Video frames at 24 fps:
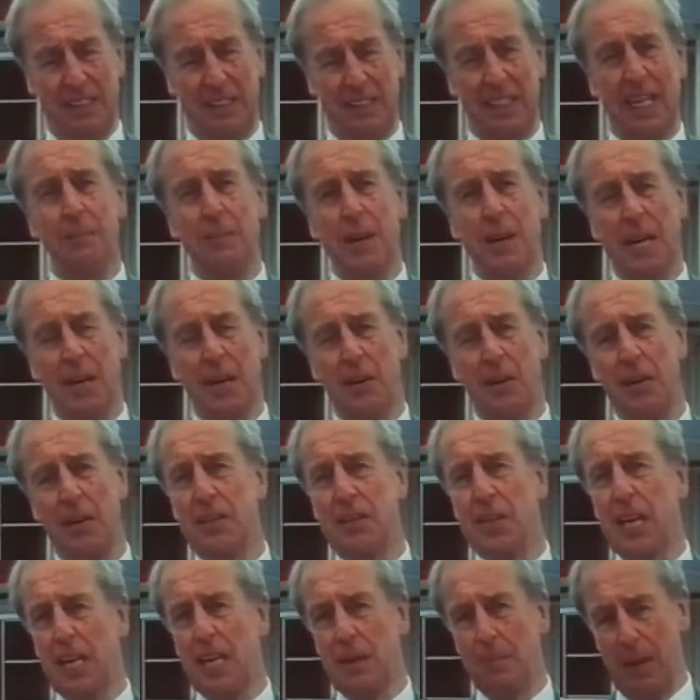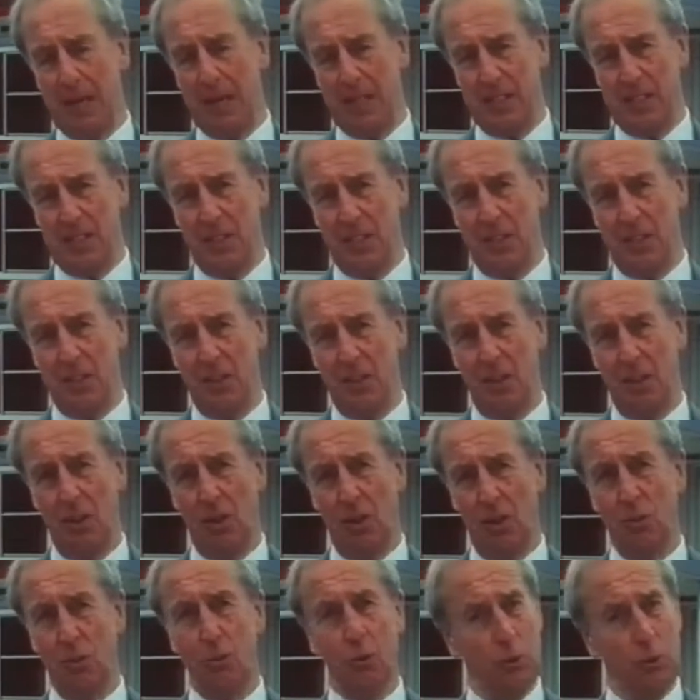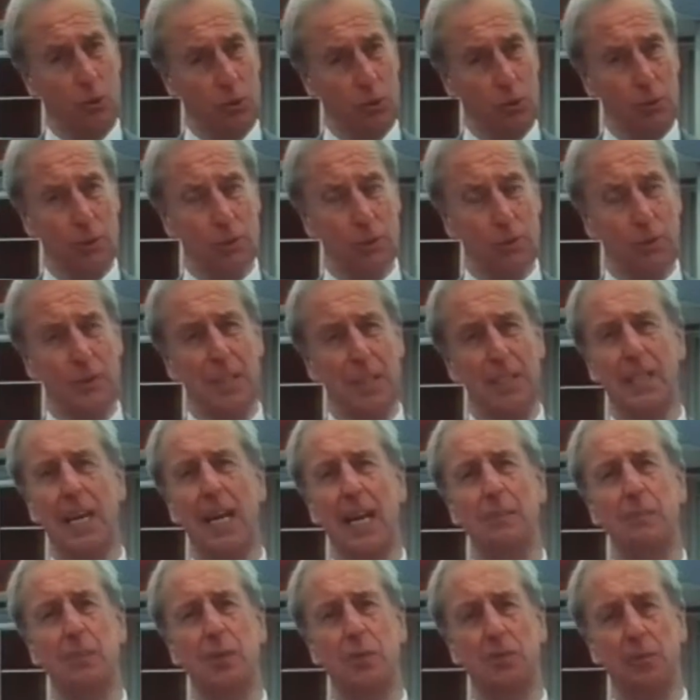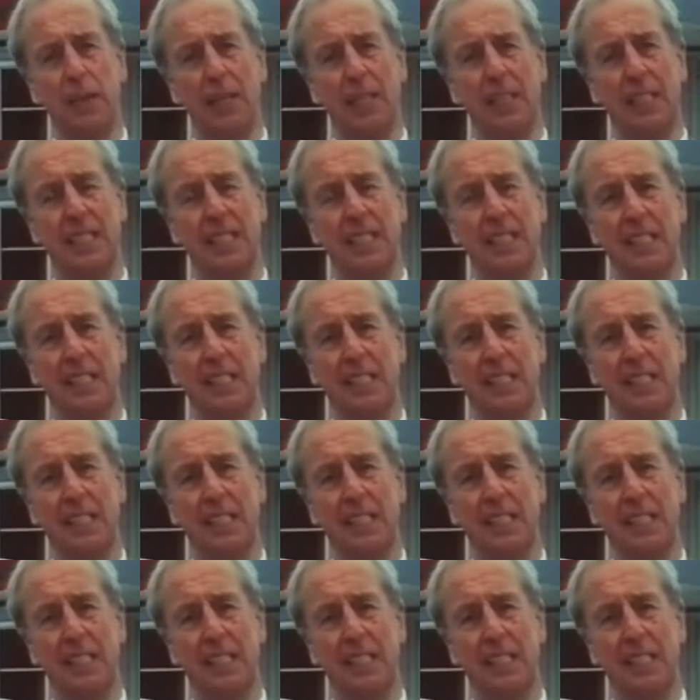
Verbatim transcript: come here on a daily basis, 2 to 3 times a week,